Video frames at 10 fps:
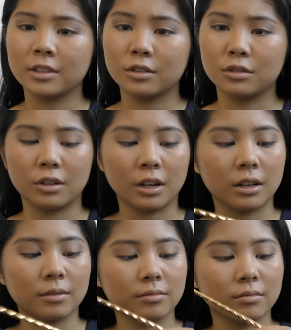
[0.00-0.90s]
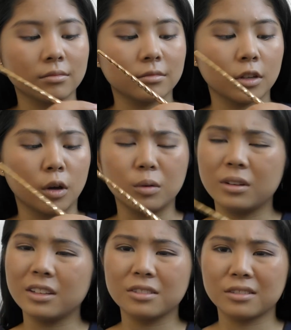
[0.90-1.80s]
sort of
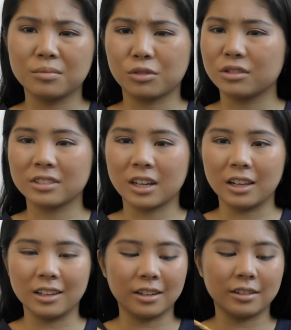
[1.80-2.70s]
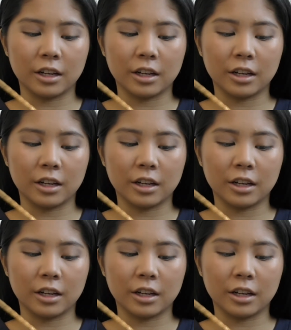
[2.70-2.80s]
goldy sort of bronze color.